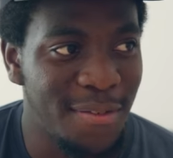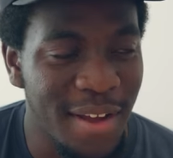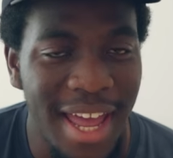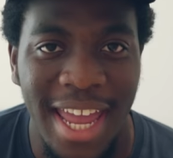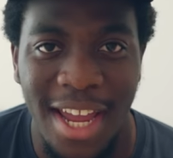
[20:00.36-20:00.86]

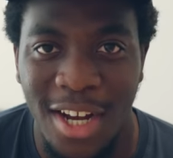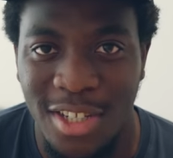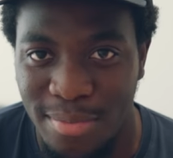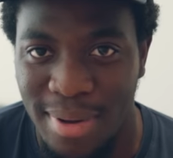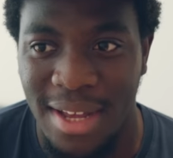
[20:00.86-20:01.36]
for
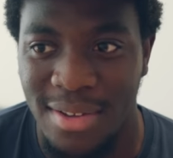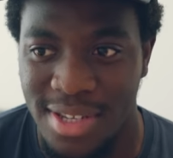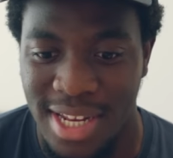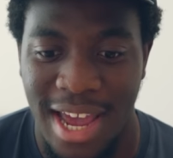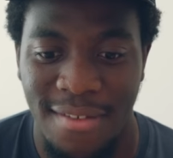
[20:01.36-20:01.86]
800
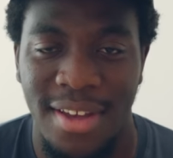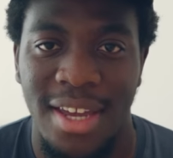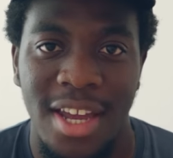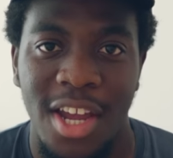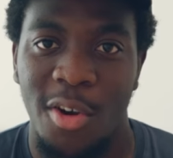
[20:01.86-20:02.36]
pounds and have
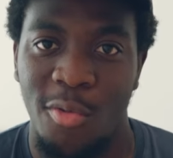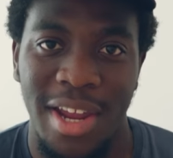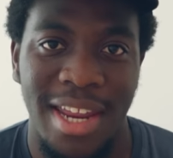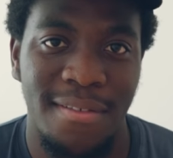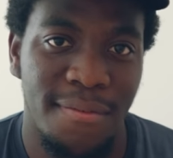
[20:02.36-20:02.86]
it
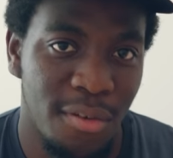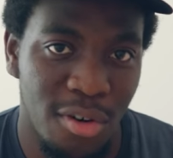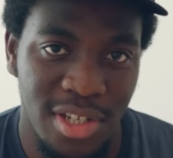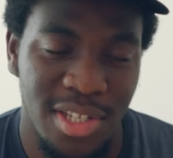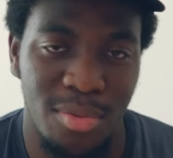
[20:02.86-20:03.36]

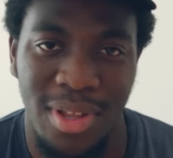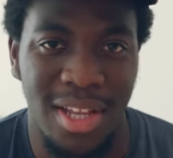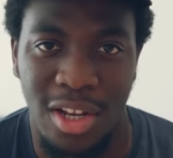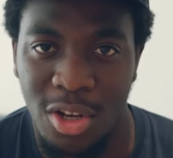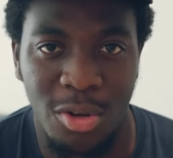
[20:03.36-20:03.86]
reinforced
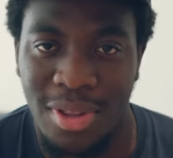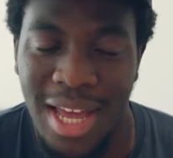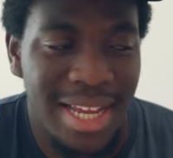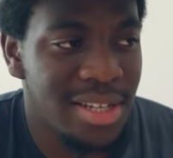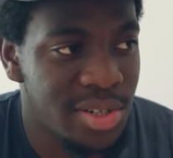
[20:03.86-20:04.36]
with glue?
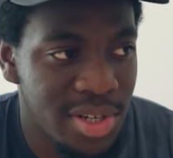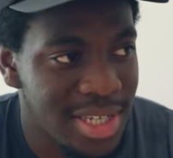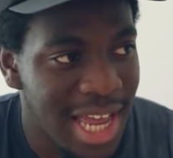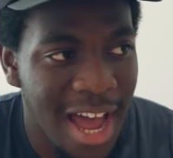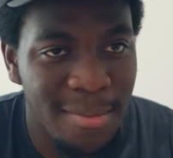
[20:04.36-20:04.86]
That is
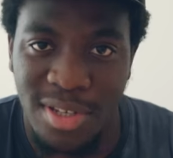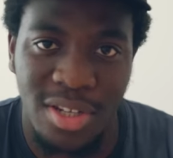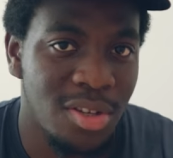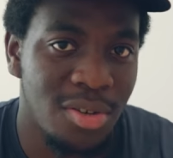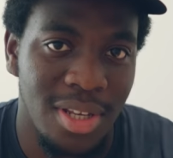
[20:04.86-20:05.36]
just
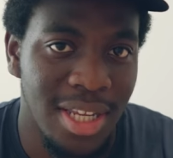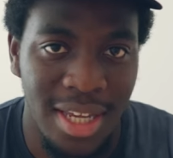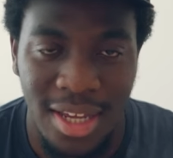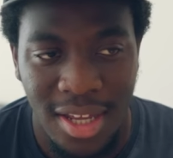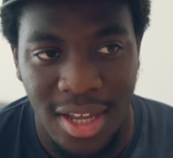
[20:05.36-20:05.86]

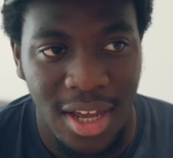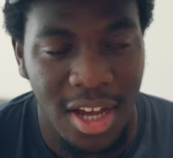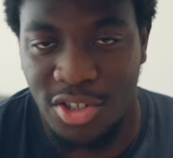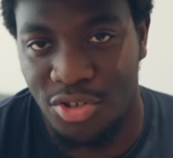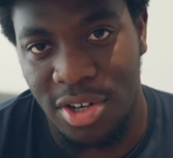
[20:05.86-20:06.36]
absolutely
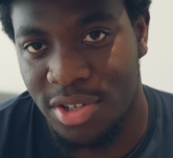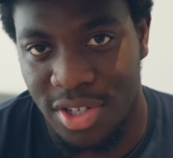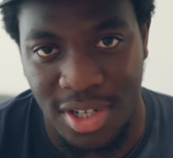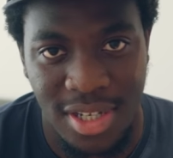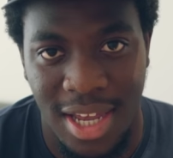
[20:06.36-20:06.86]

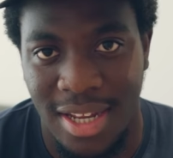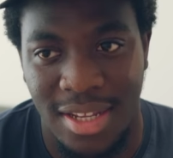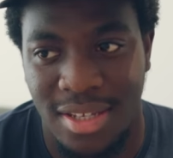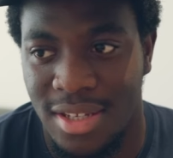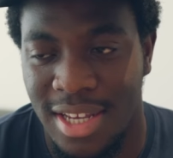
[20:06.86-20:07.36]
atrocious and
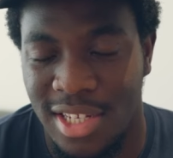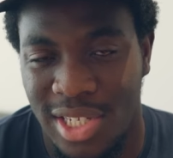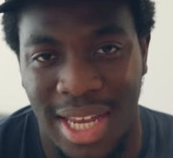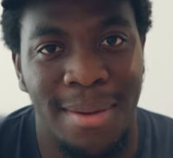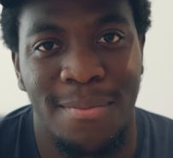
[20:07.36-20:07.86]
it's it's
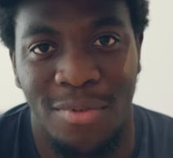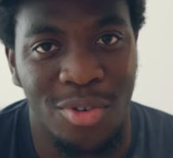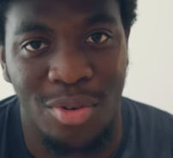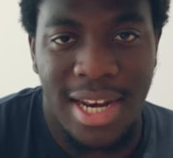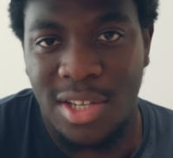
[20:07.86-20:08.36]

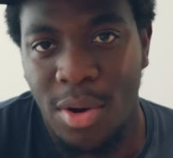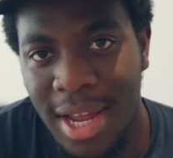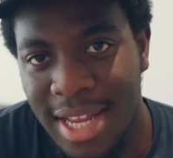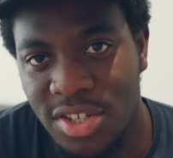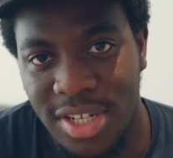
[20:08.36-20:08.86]
shameful. And it's
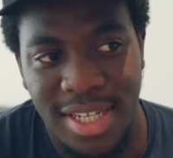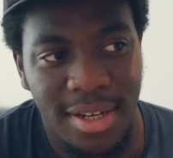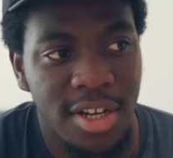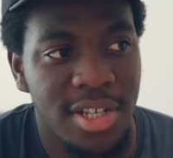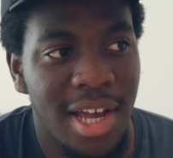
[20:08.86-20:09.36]
quite
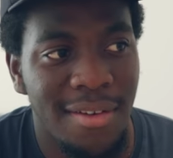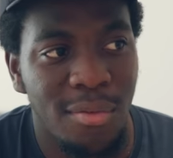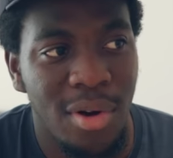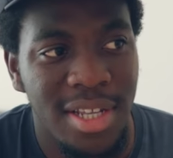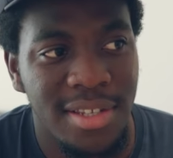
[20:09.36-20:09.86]
interesting because
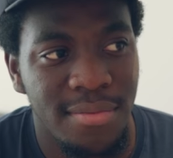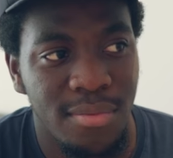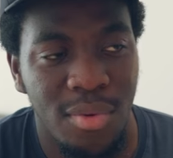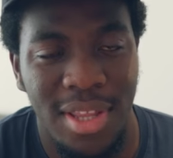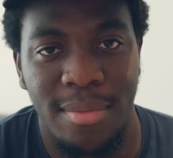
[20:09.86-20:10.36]
I've worked
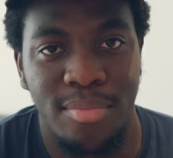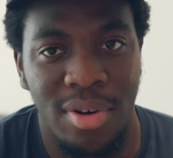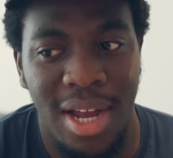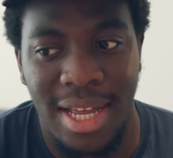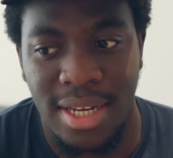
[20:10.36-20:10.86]
with a
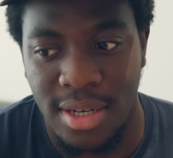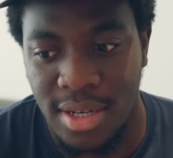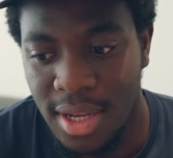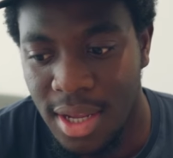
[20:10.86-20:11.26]
brand